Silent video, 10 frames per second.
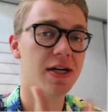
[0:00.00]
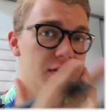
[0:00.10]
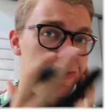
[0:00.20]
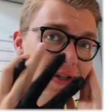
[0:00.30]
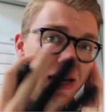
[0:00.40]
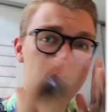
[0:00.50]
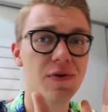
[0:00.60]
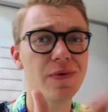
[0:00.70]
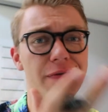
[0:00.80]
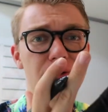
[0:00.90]
I just gave
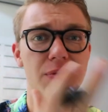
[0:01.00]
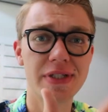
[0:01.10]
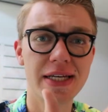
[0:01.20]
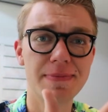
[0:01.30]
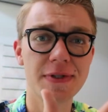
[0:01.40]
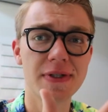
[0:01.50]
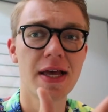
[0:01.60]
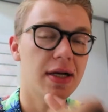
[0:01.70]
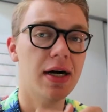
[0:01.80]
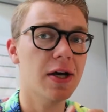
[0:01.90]
you a few tips
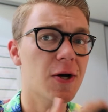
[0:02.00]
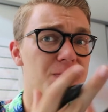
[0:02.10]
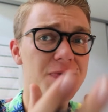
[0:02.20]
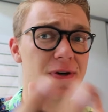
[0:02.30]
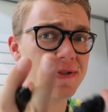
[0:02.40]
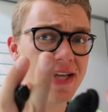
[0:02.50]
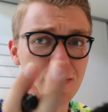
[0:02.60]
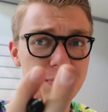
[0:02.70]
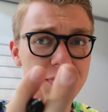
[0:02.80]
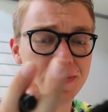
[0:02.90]
and I hope those
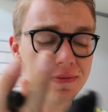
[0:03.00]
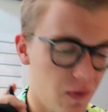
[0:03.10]
helped you.